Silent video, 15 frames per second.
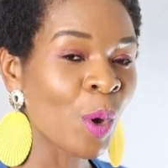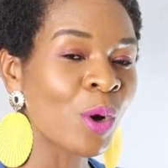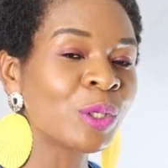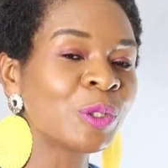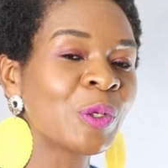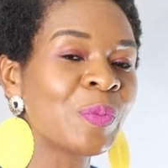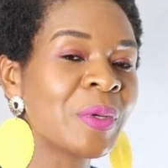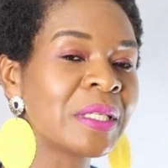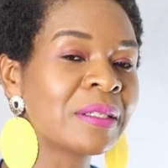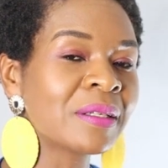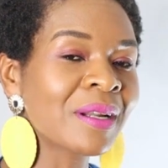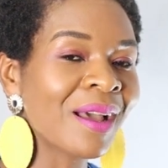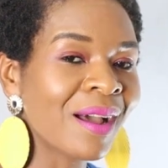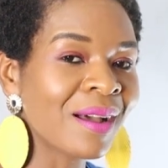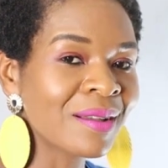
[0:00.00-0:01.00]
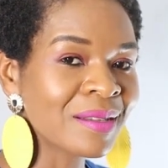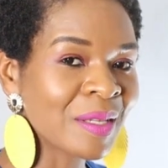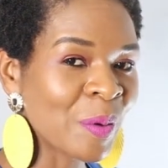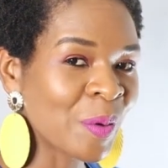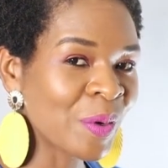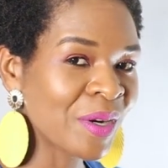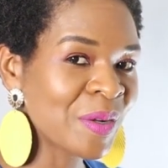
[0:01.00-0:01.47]
Automated cars
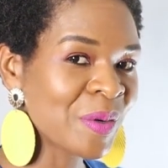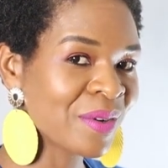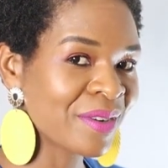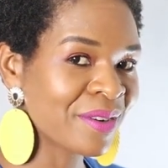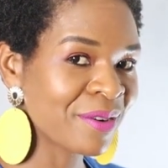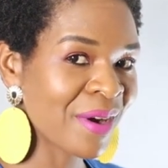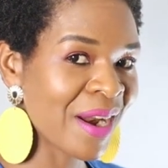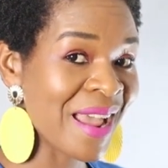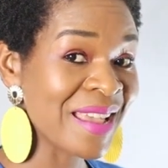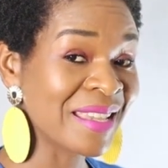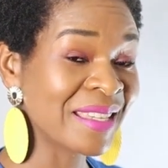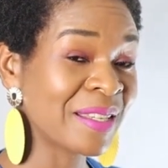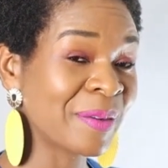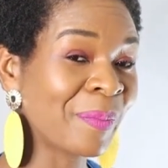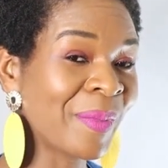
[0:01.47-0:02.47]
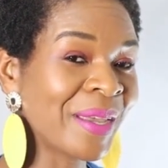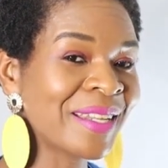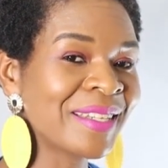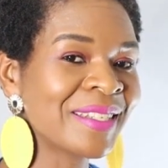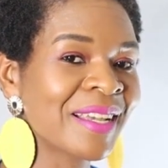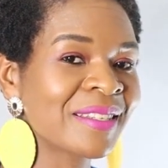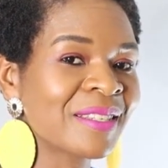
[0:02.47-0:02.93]
are already on the rise, and
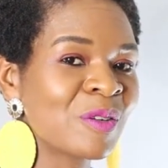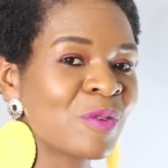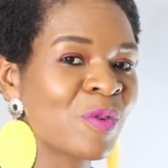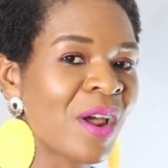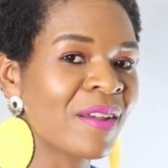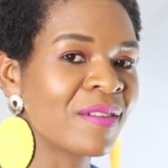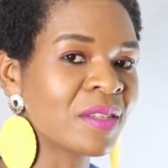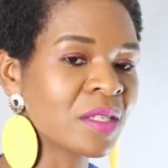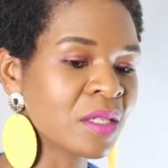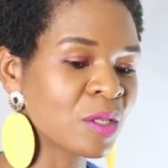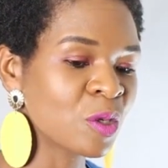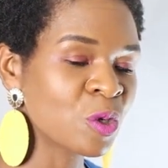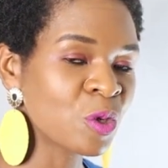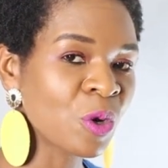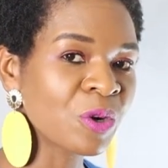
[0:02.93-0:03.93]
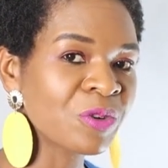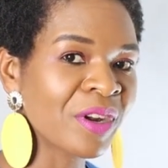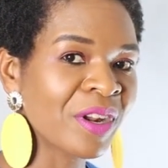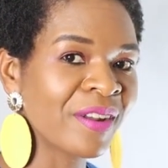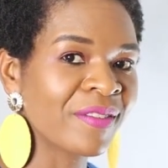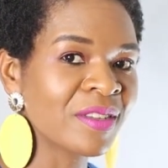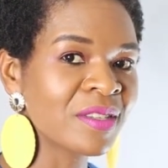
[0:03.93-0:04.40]
many taxi drivers and truck
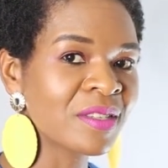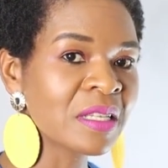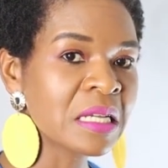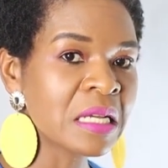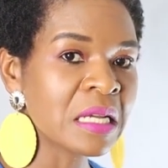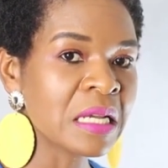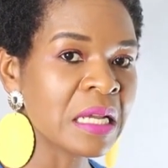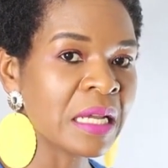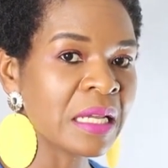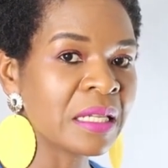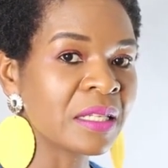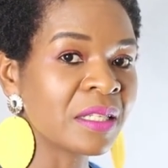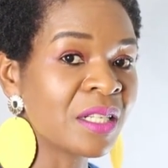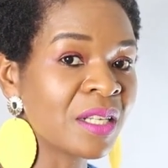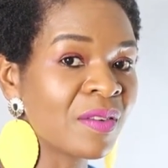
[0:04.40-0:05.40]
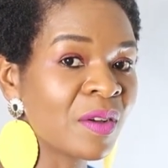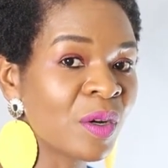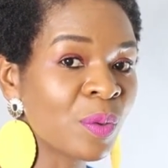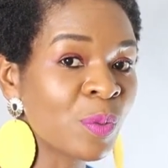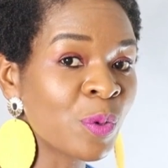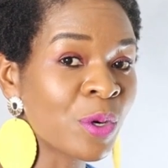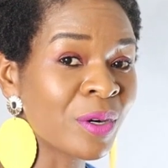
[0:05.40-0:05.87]
drivers in the
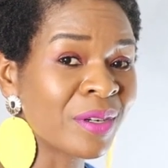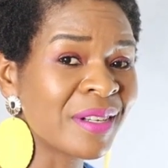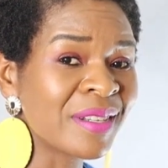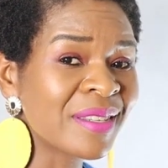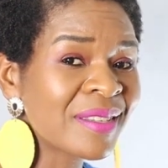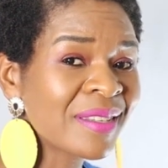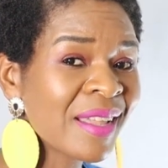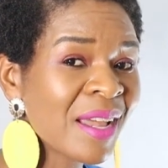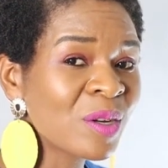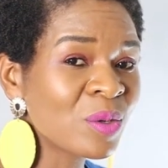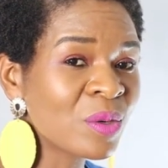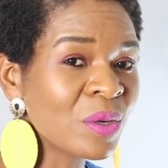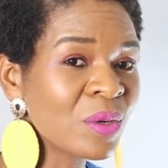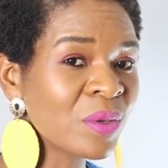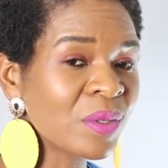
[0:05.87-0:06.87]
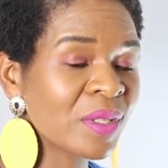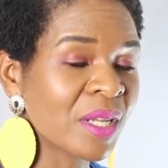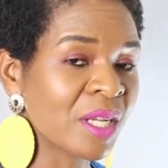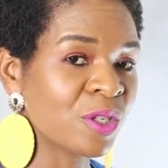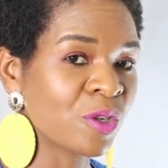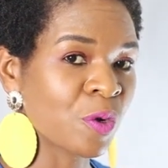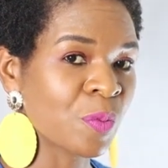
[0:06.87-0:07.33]
developed world stand to lose
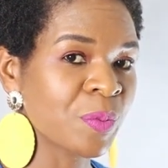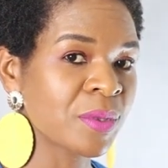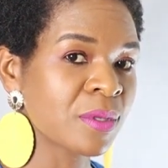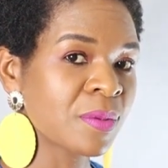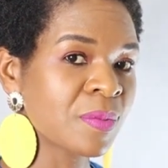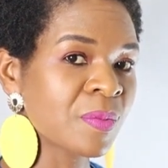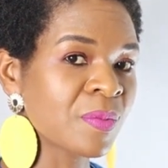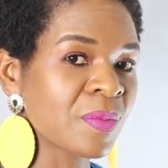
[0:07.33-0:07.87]
their jobs.